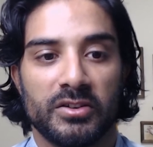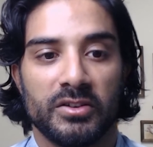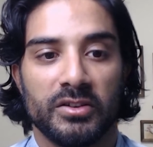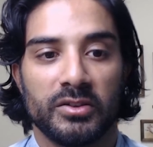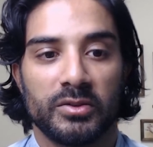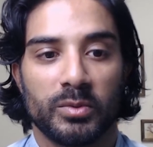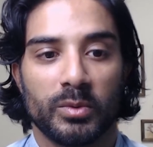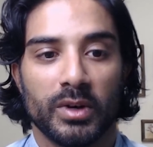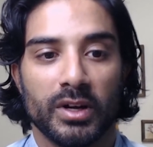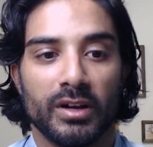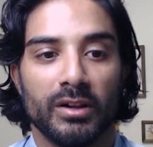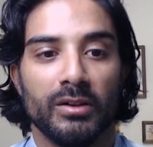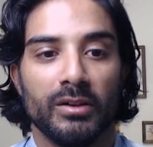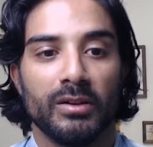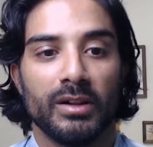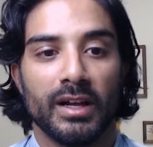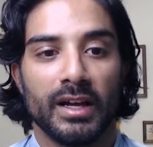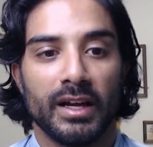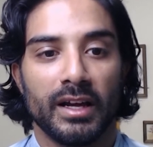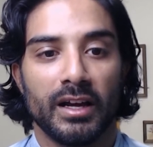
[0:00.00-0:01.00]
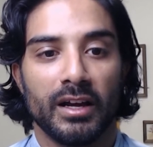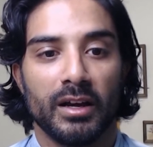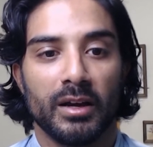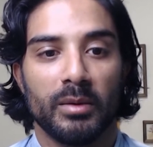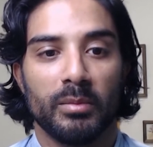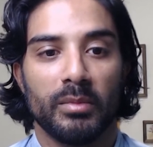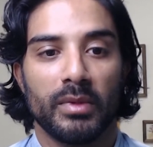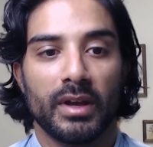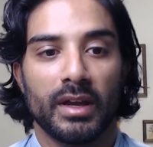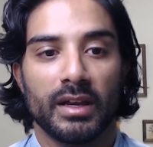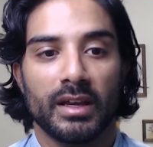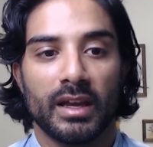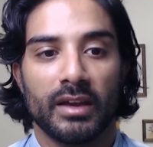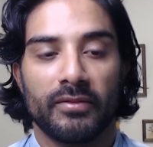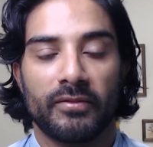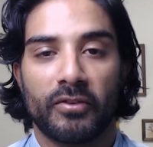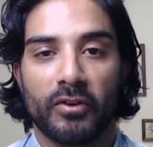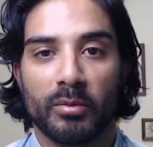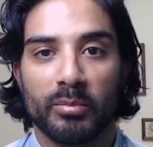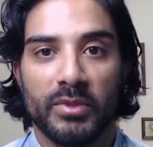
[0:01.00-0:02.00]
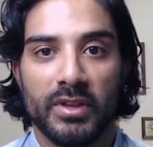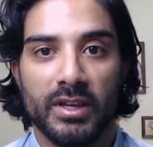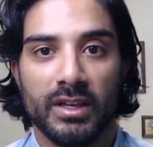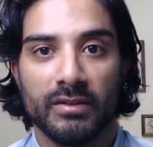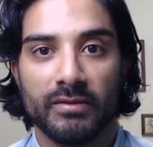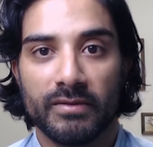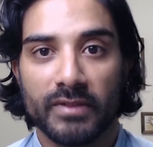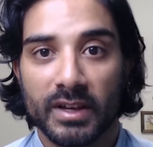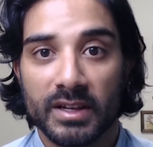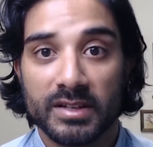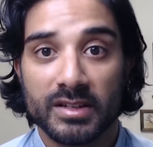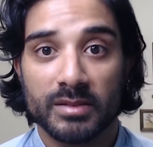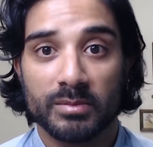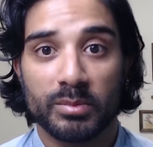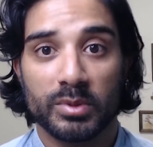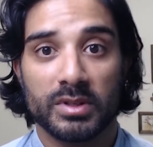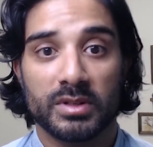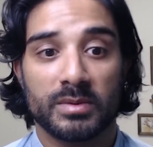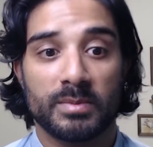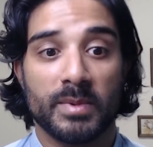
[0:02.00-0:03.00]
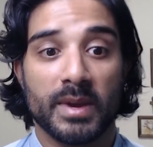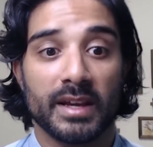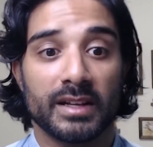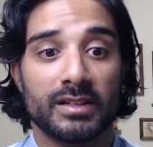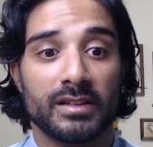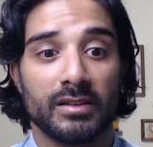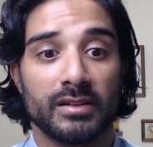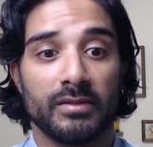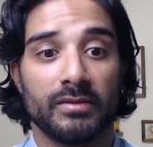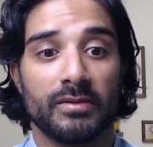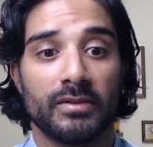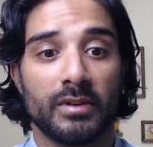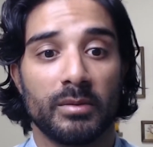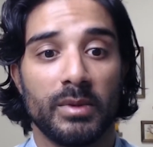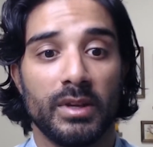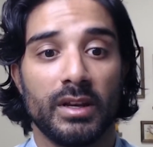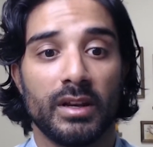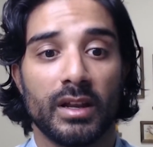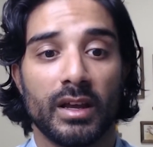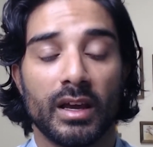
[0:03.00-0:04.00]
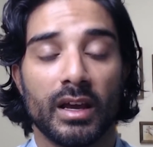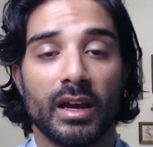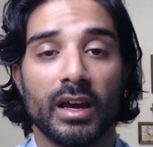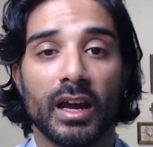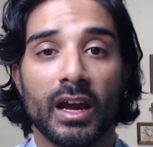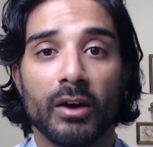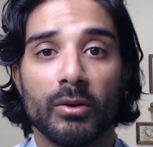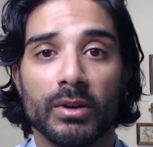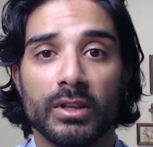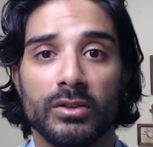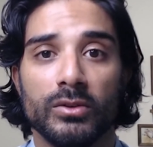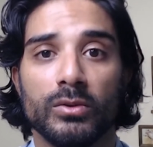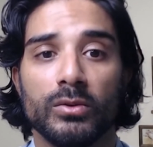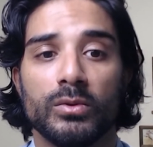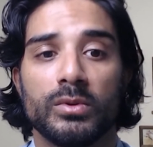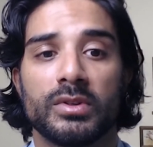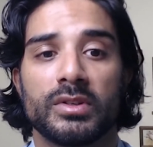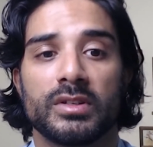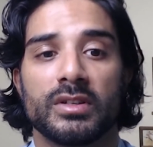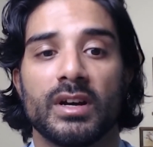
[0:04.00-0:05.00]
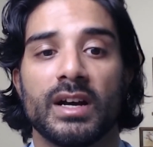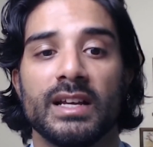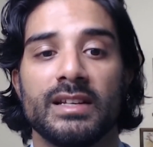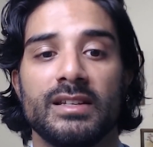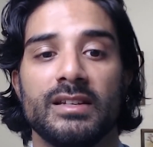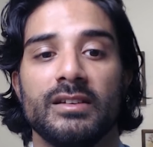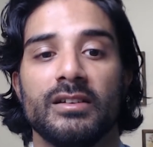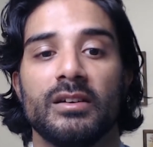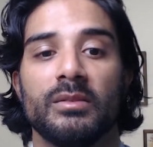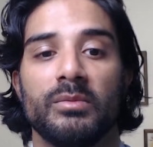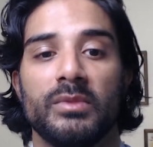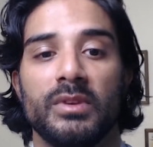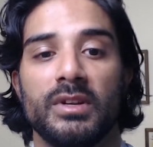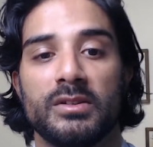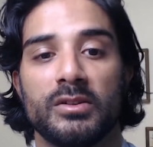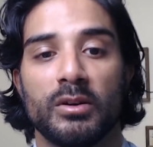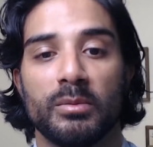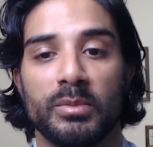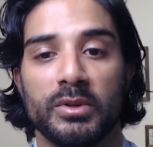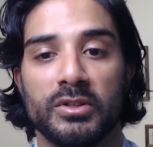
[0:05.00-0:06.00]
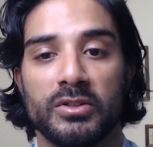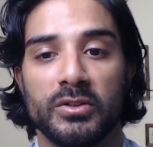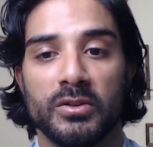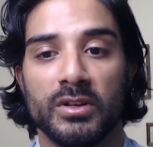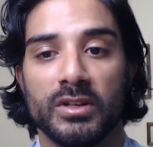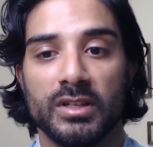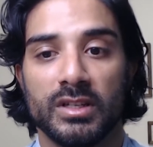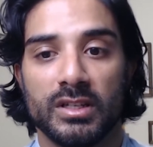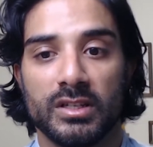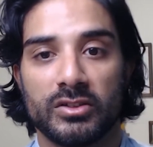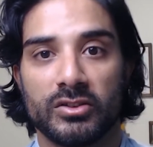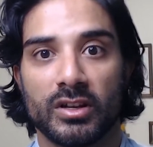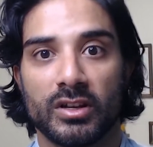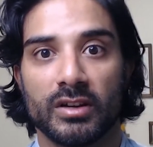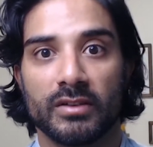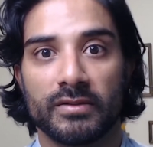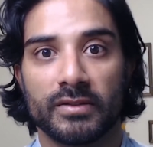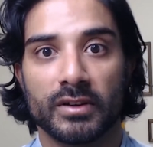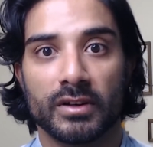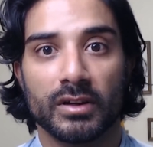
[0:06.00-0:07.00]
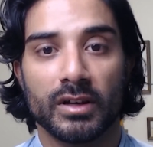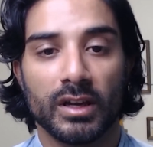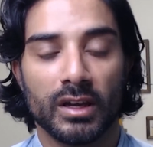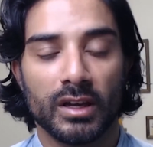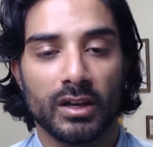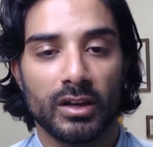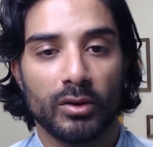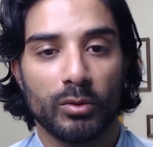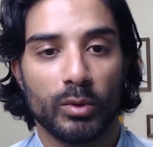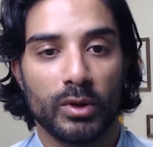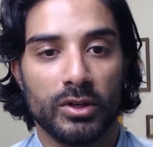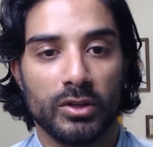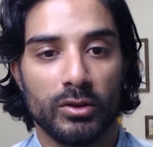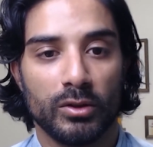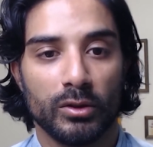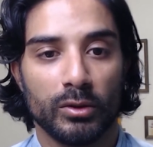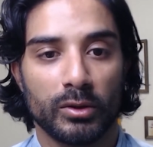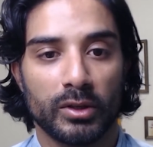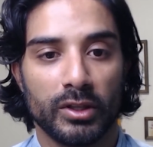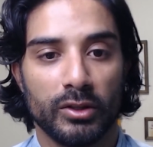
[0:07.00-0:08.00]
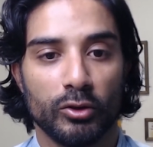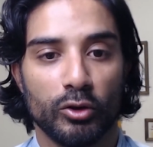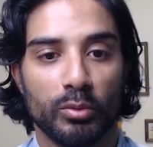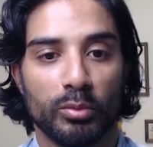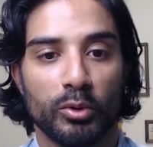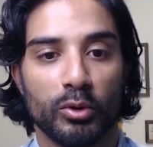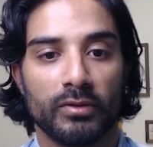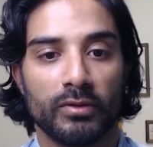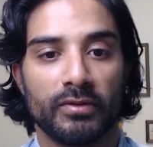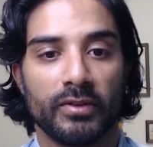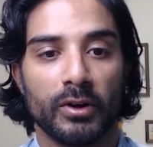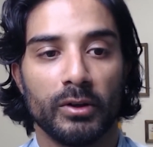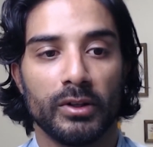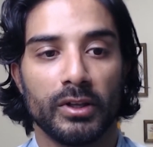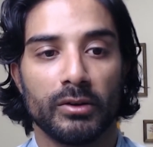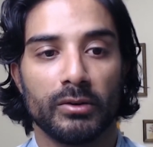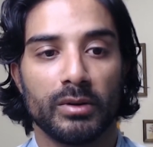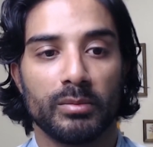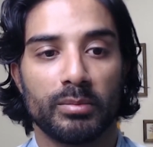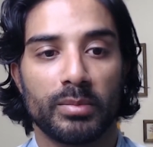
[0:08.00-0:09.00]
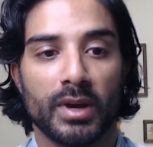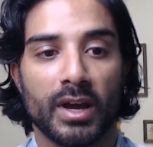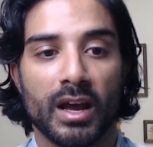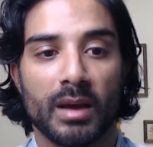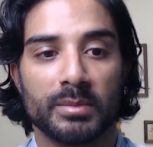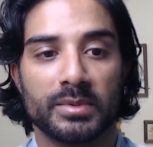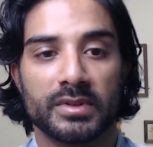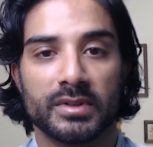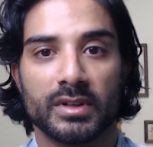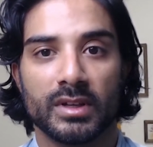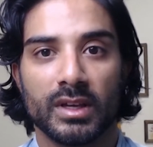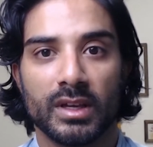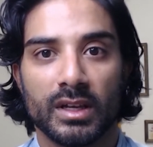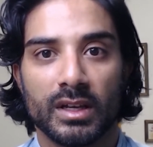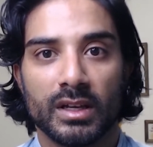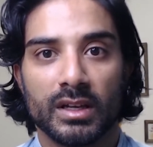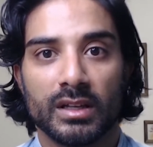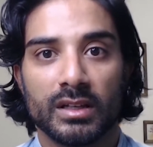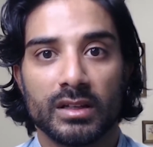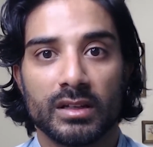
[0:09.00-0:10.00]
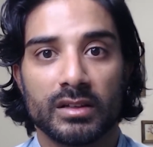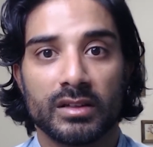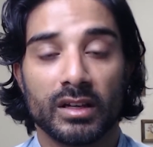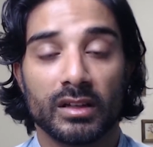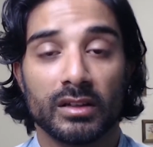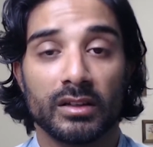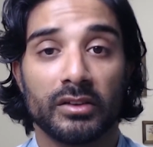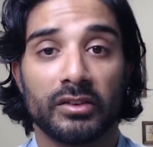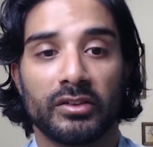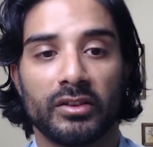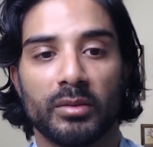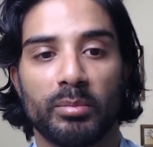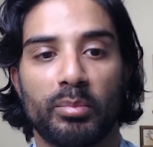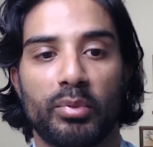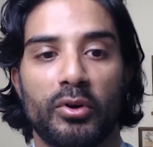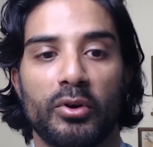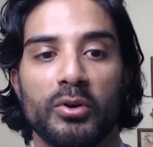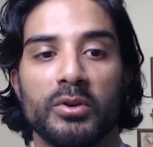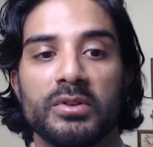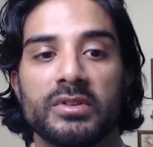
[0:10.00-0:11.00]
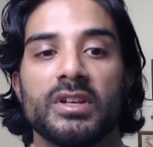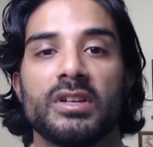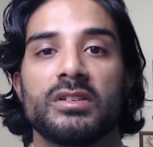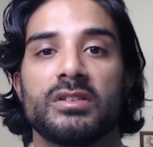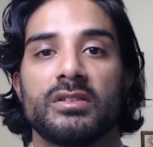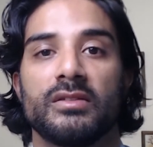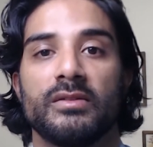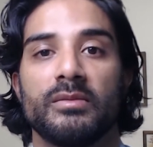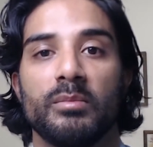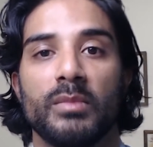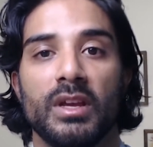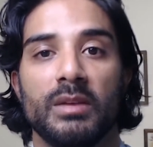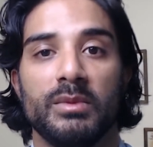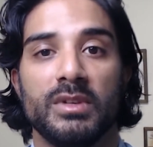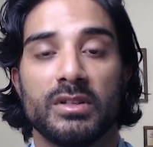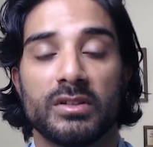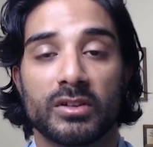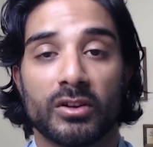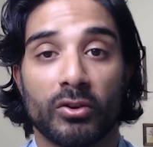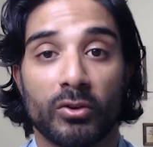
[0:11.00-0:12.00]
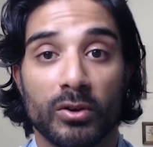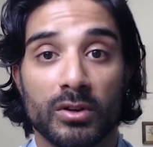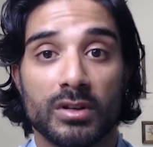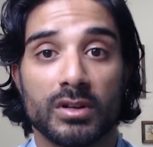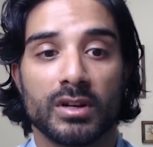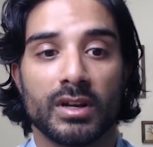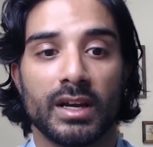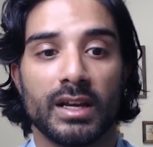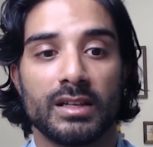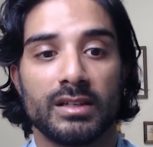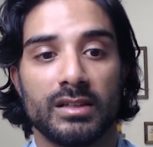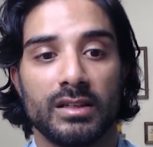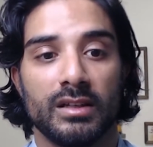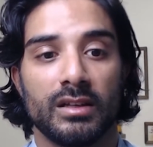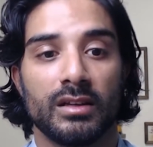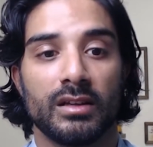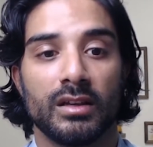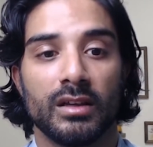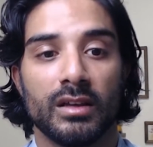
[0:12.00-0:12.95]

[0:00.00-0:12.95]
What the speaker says: as well. From the investor perspective, I mean, how are you sizing up these opportunities, Jennifer, when you look at your portfolio? And perhaps tell us the process of maybe scrutinizing